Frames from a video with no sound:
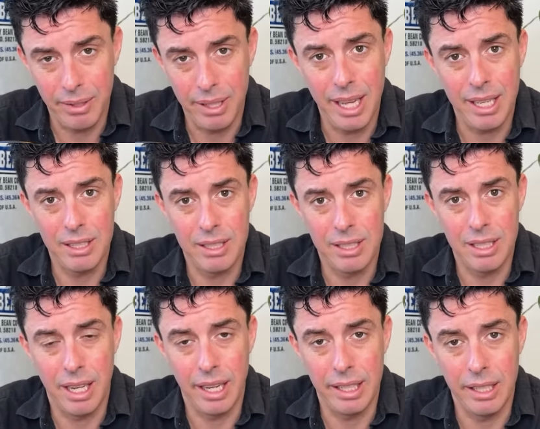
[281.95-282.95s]
I mean, that is,
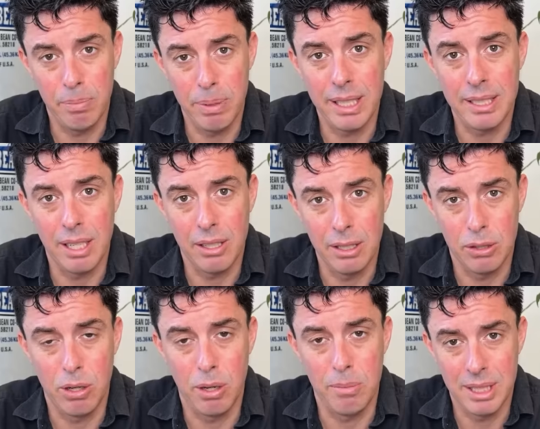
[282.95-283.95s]
you know, basically
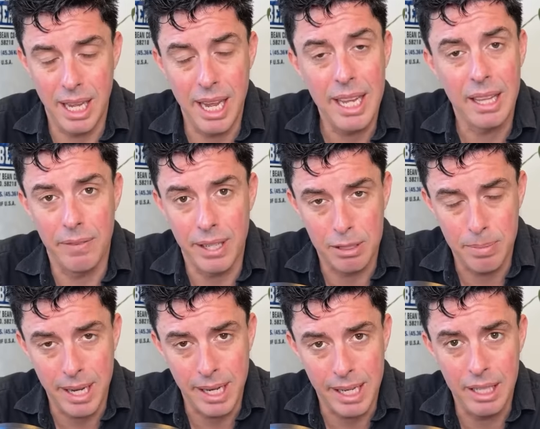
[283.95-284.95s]
Trump saying that if he gets
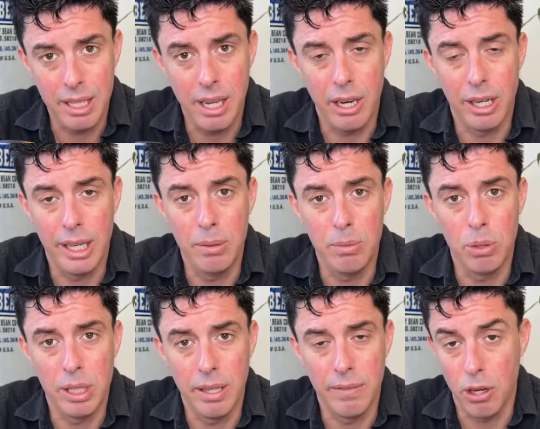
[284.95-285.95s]
back in there, he will
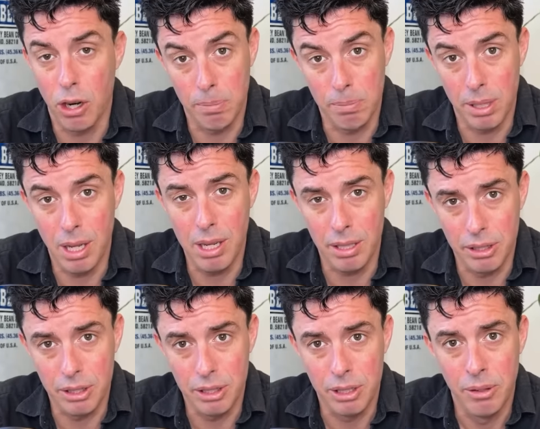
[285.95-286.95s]
give carte
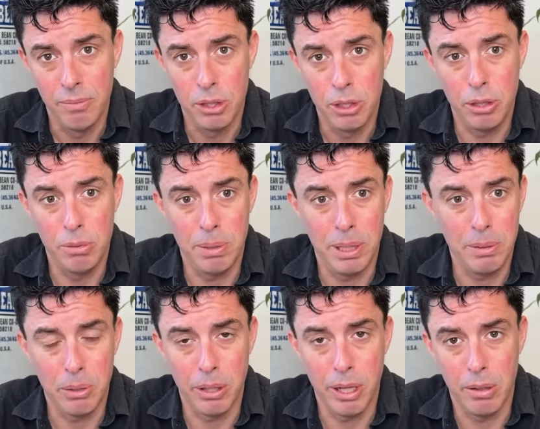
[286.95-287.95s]
blanche to
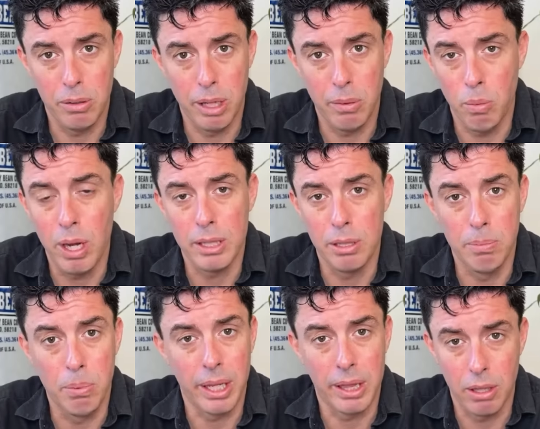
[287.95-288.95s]
people that want to
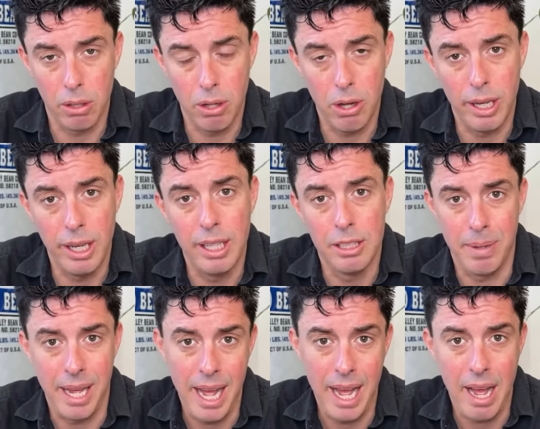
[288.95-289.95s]
break the law on his
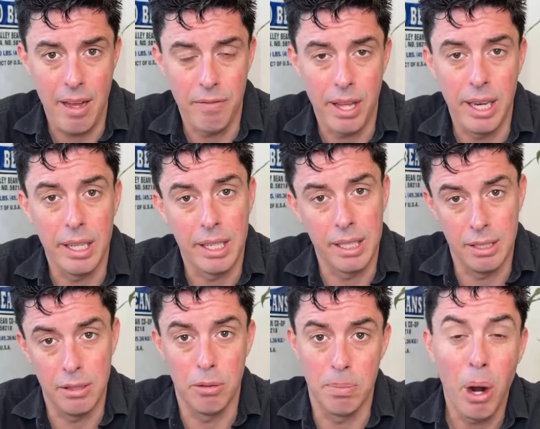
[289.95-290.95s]
behalf, and because he
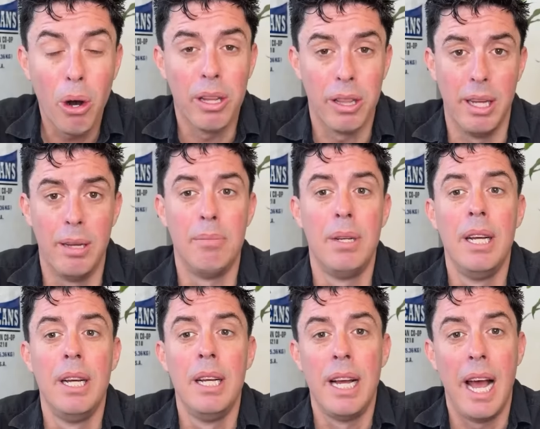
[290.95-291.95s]
will pardon them,
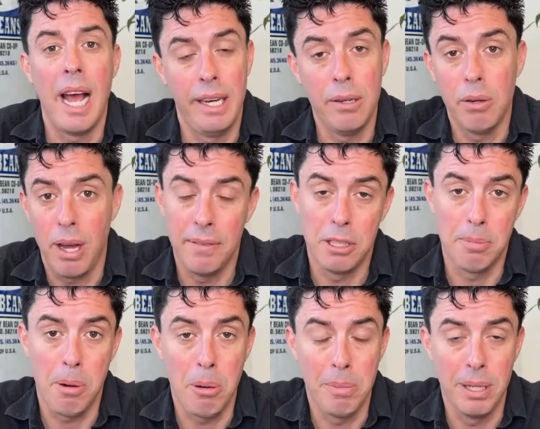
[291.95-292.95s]
and he will have his
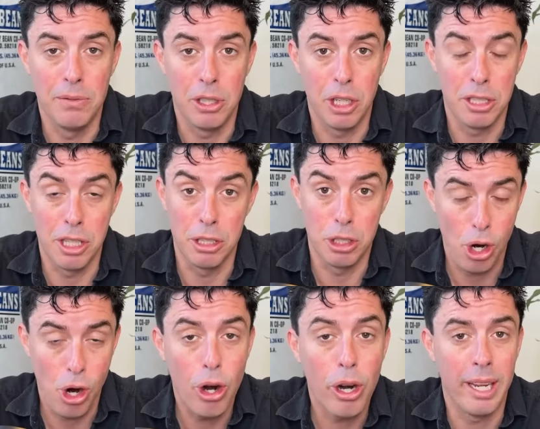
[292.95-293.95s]
Department of Justice
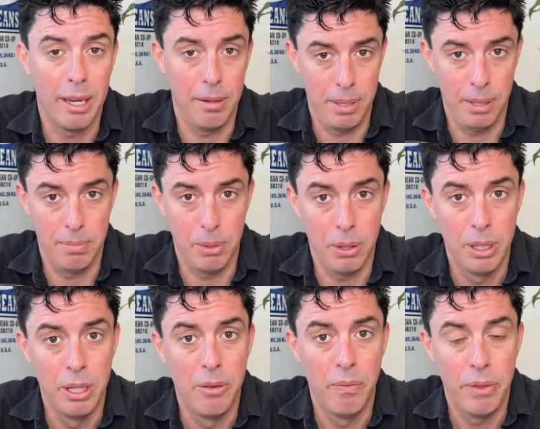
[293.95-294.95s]
target people
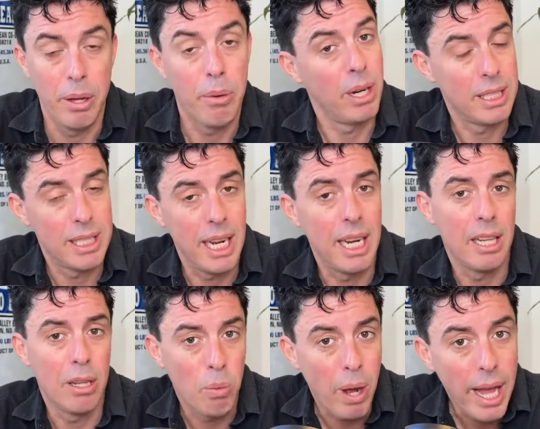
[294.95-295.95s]
that want to stand in
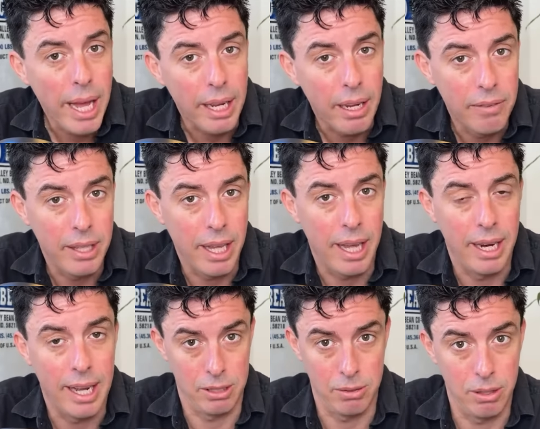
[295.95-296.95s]
the way of that
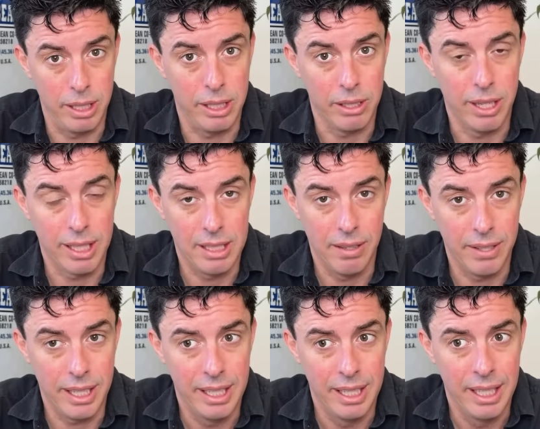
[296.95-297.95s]
extra legal activity.
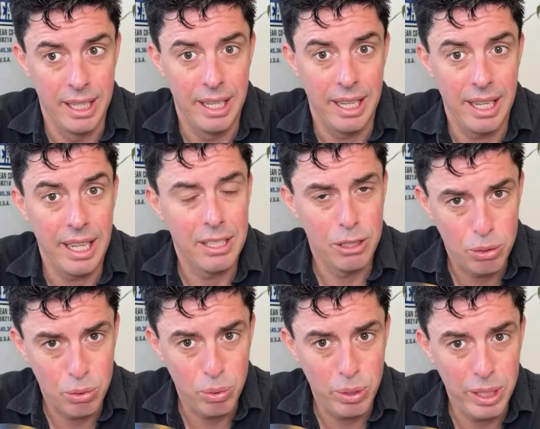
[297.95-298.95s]

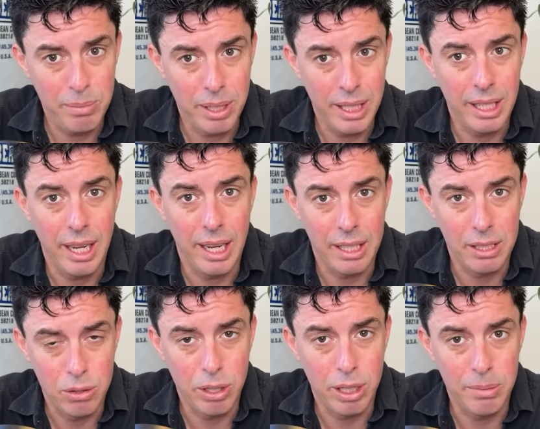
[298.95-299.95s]
extremely,
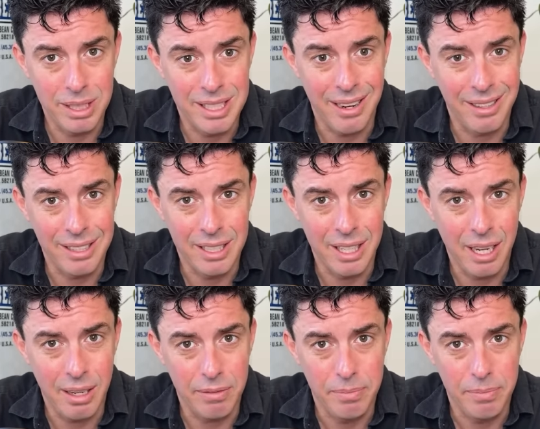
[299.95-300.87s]
extremely scary stuff.